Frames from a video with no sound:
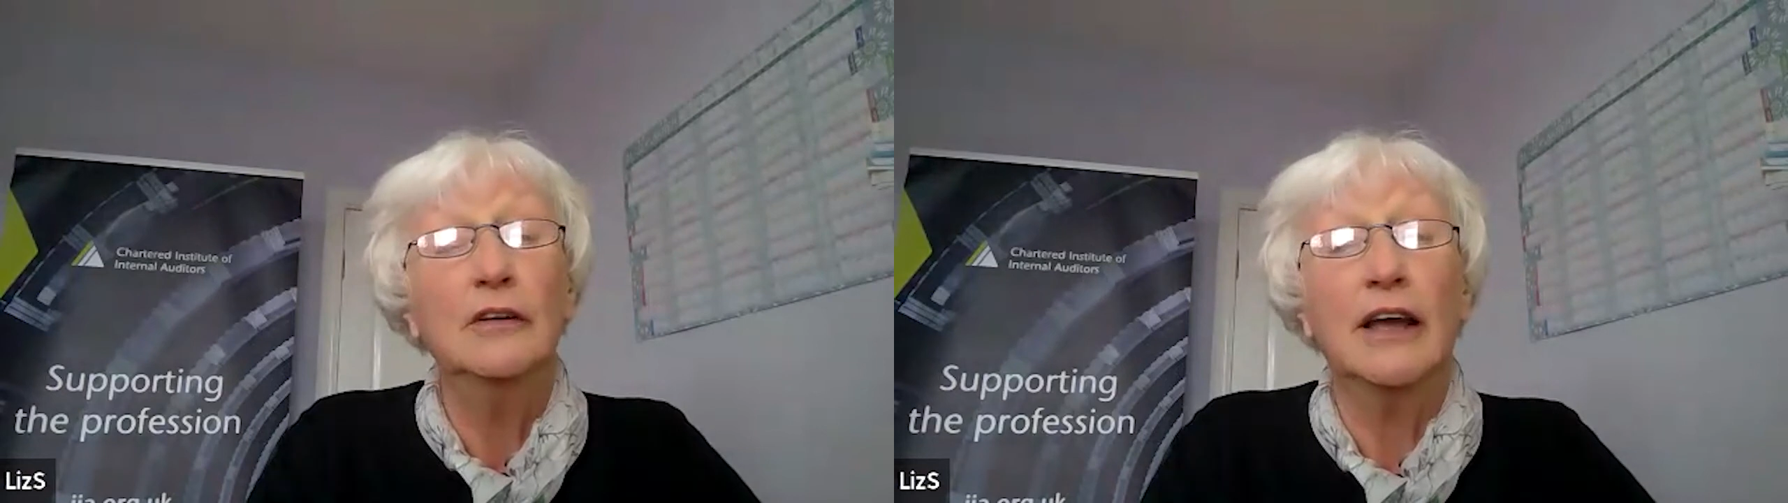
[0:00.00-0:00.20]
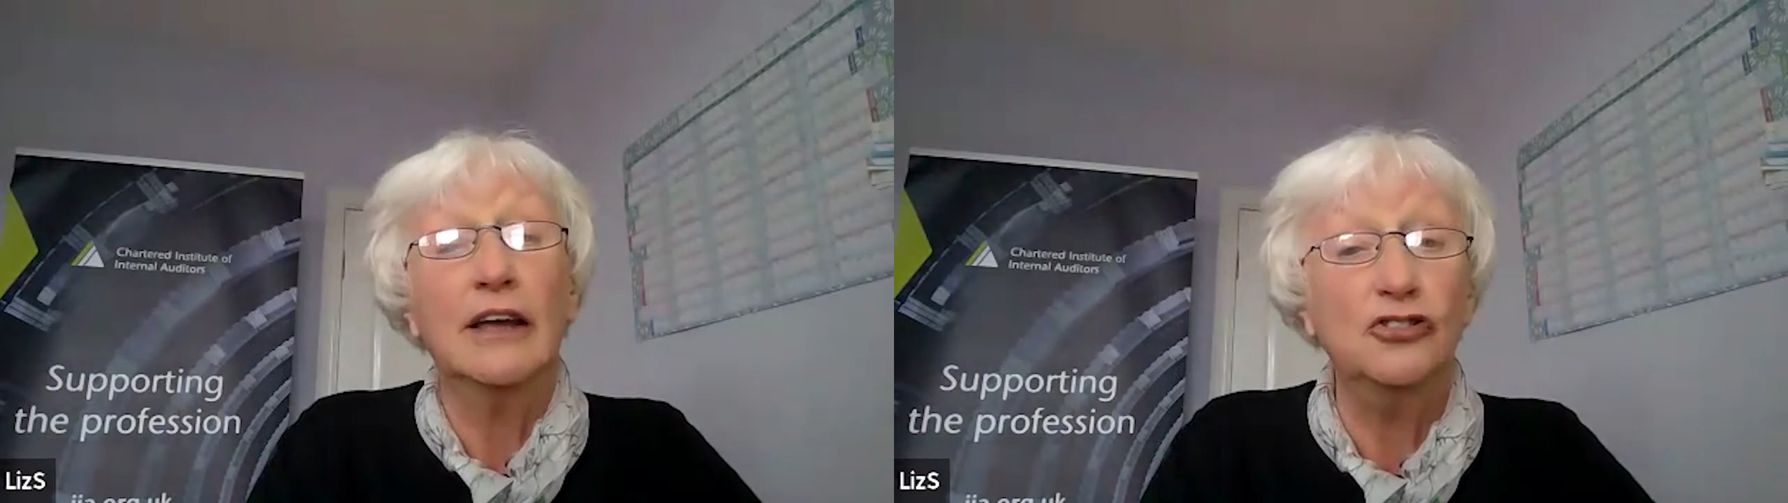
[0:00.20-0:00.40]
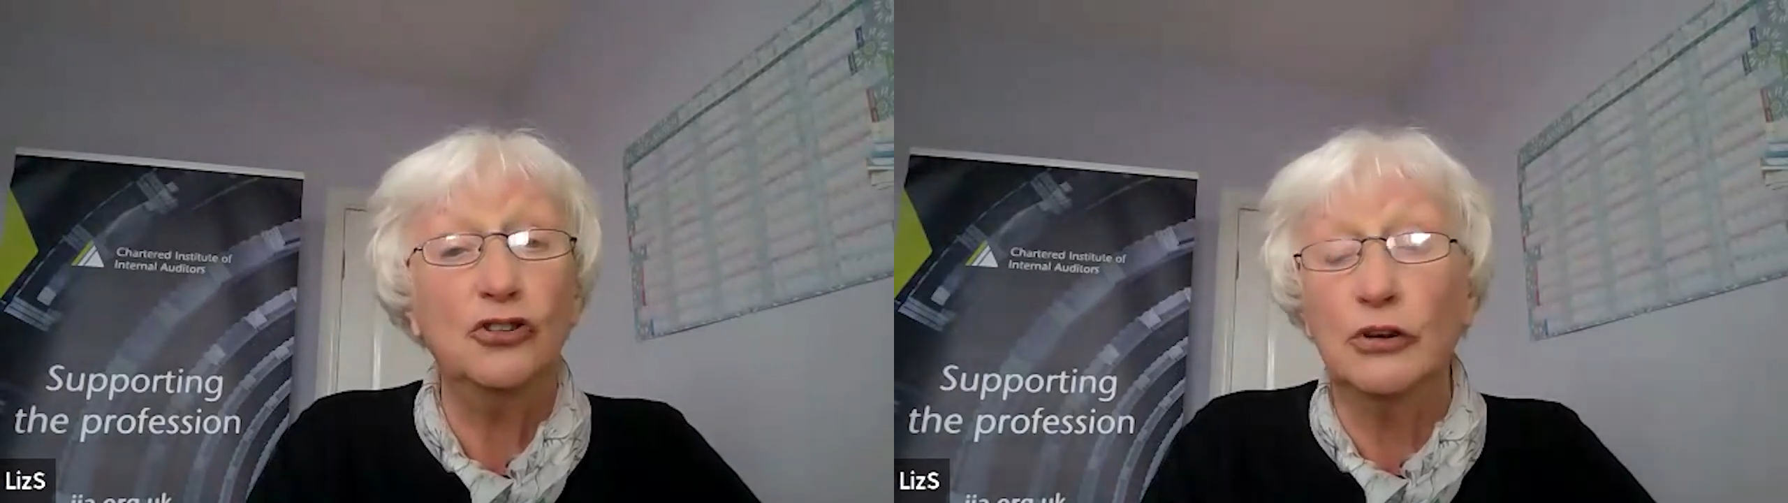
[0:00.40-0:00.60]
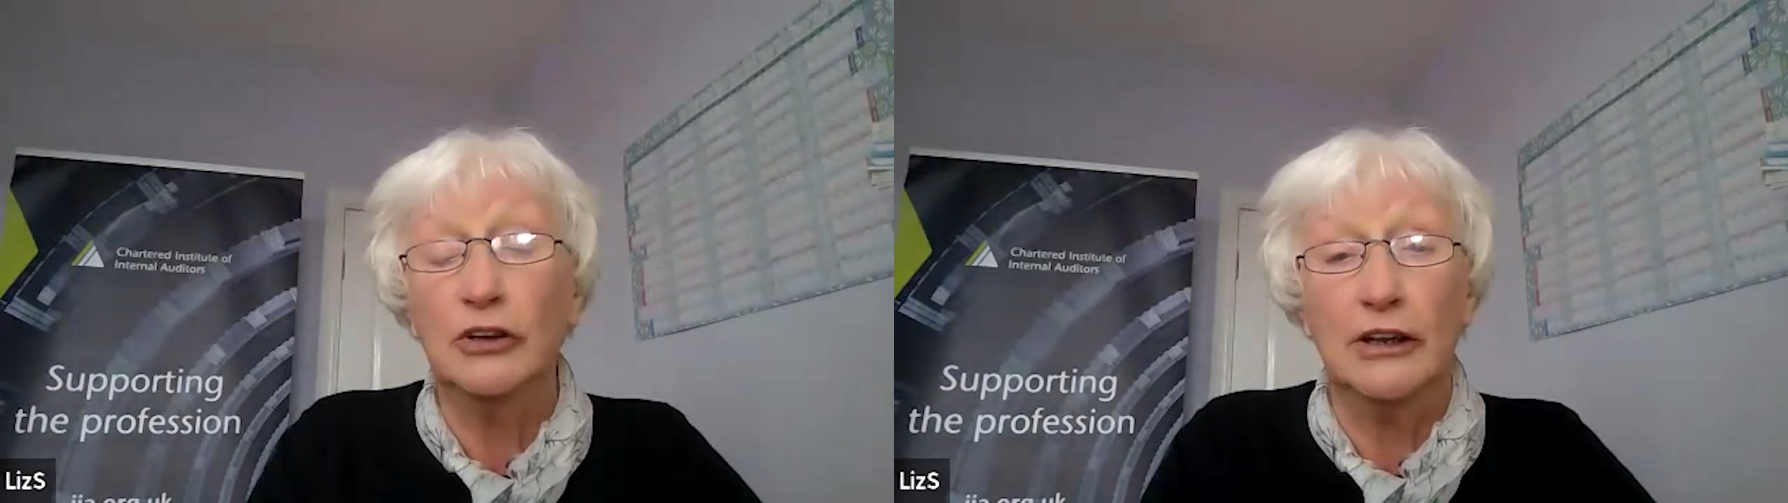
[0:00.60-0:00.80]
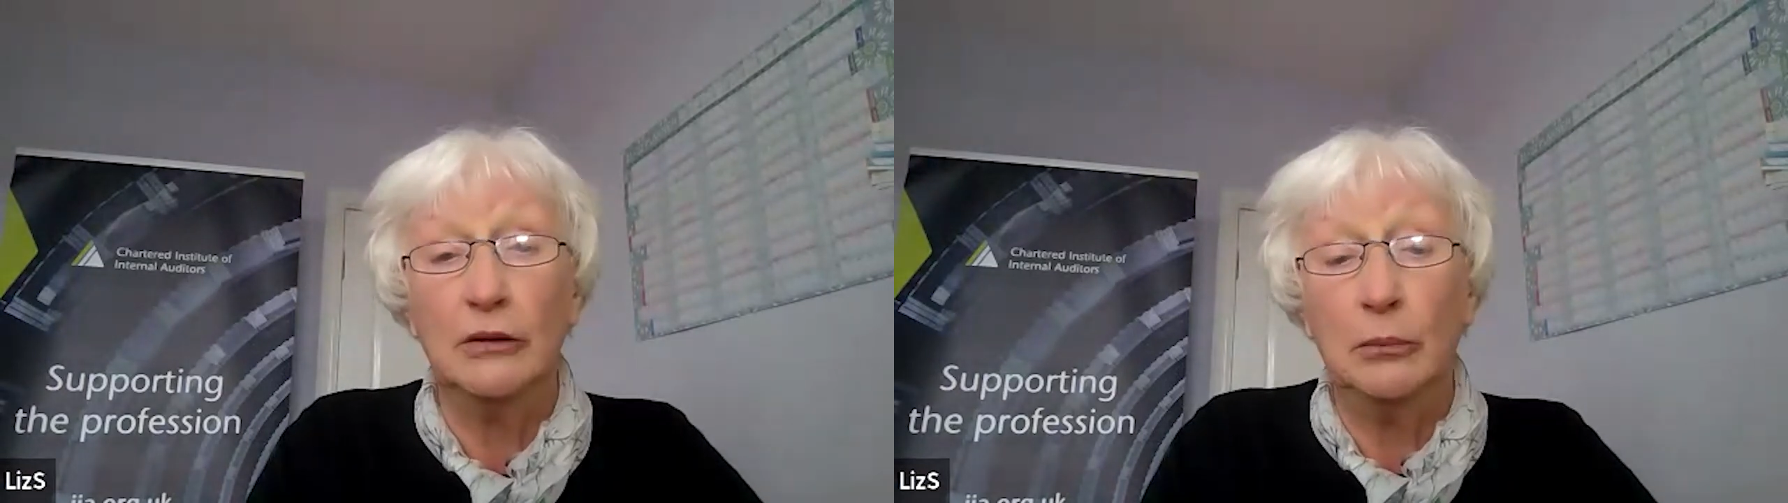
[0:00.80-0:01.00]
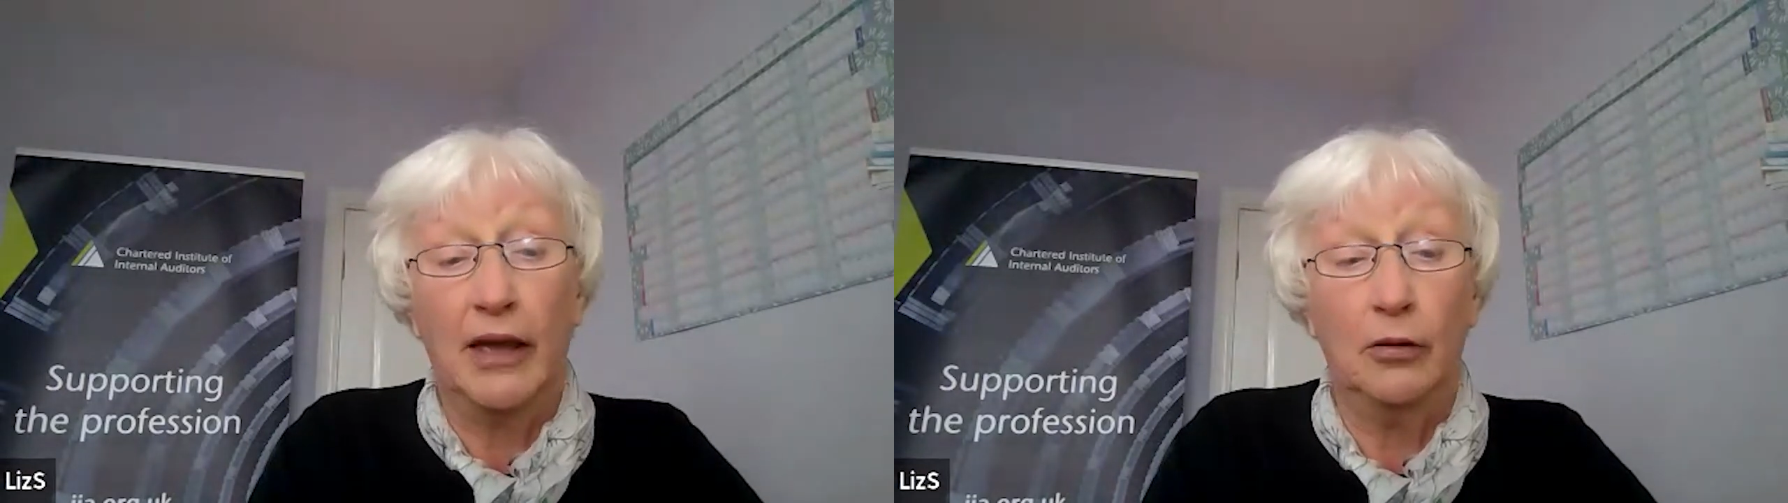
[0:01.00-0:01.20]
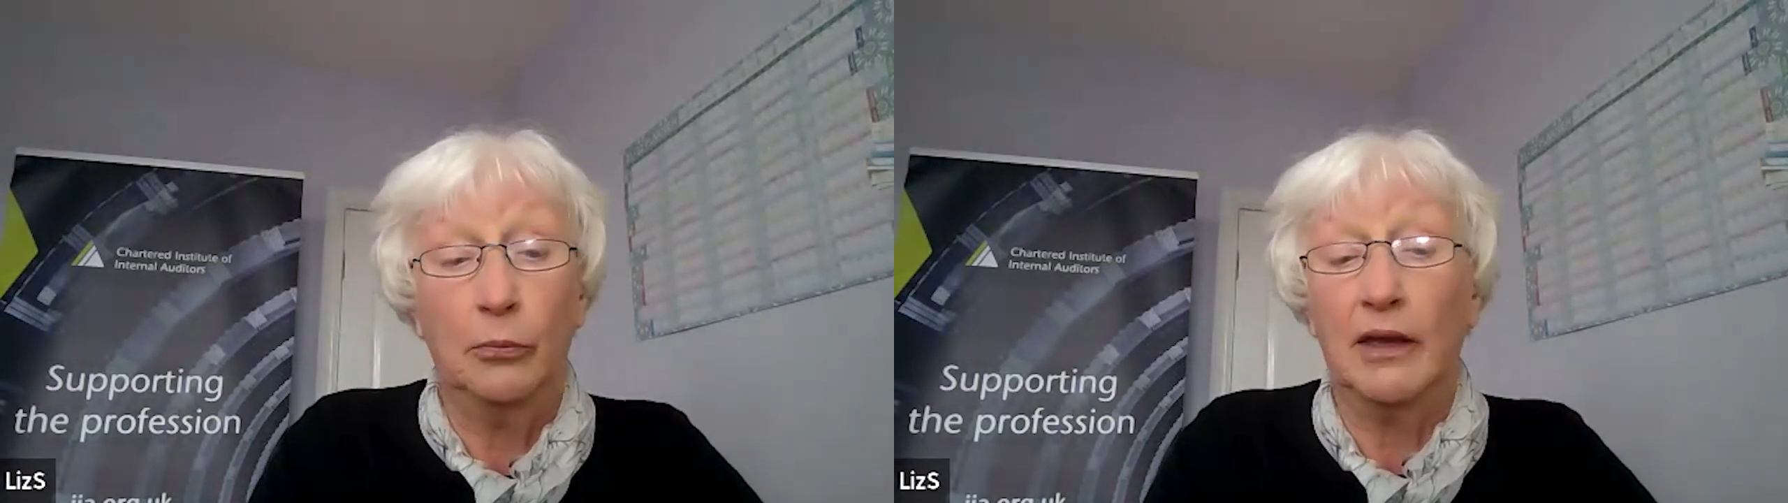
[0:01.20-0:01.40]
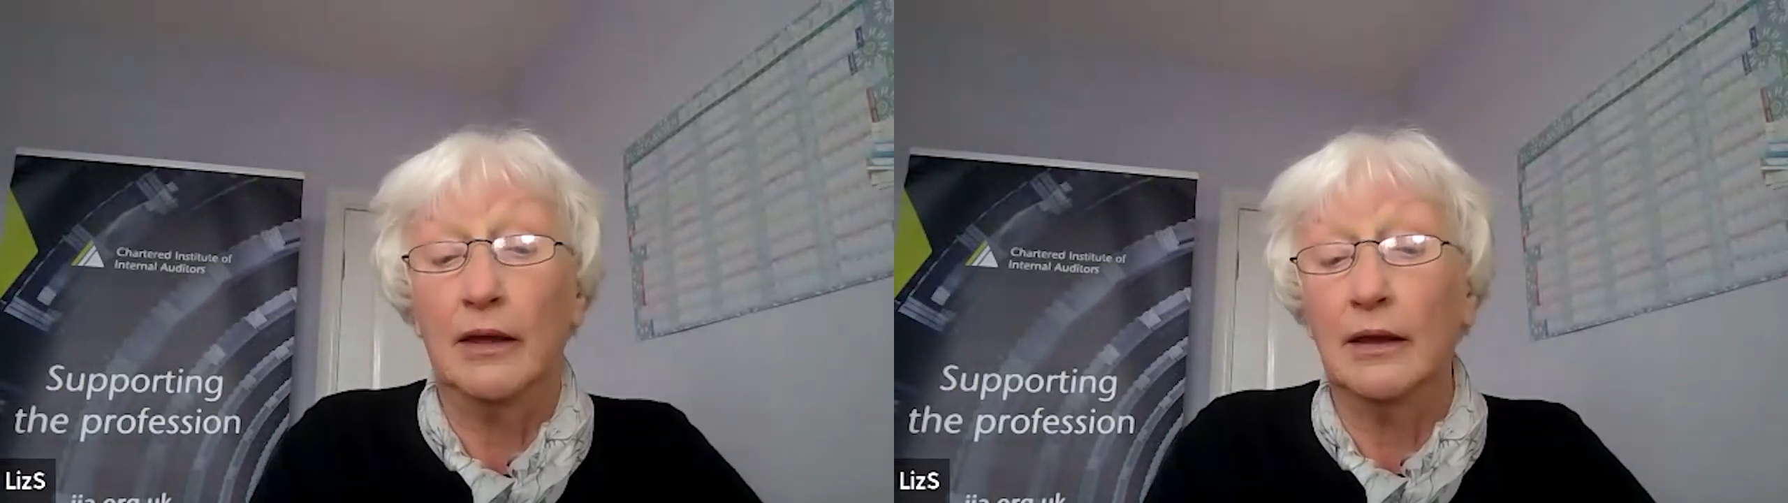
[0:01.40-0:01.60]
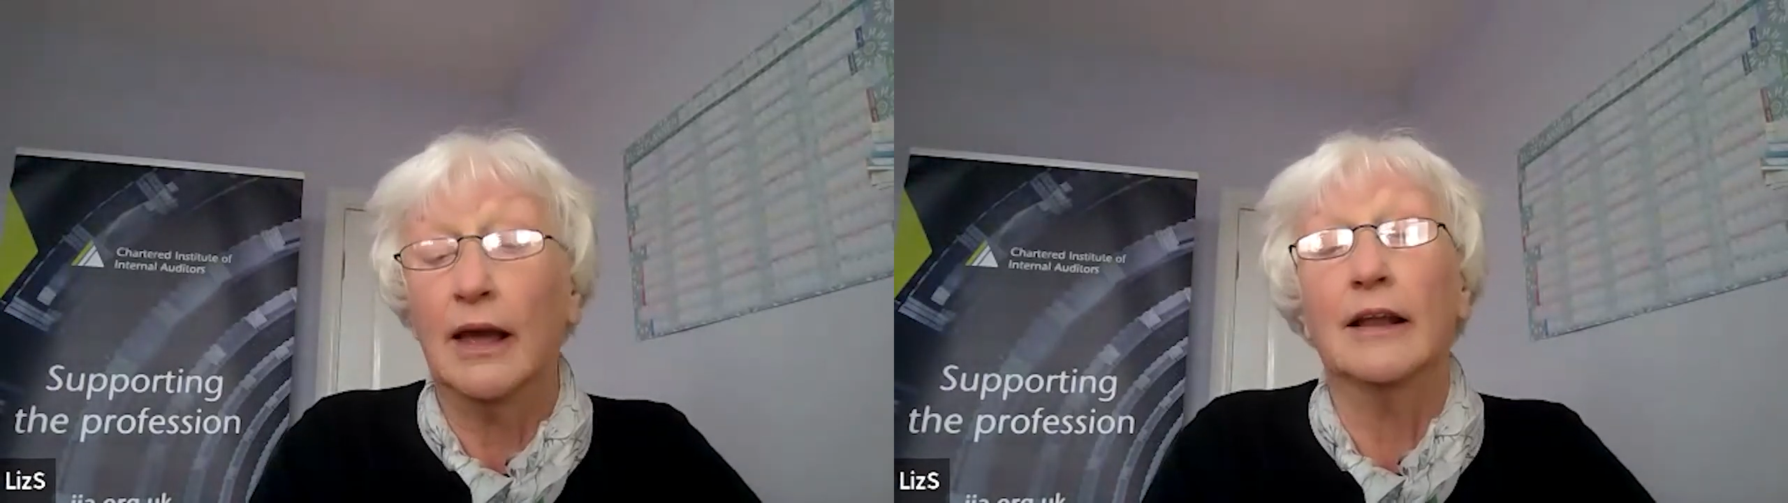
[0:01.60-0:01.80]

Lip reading: and you can email me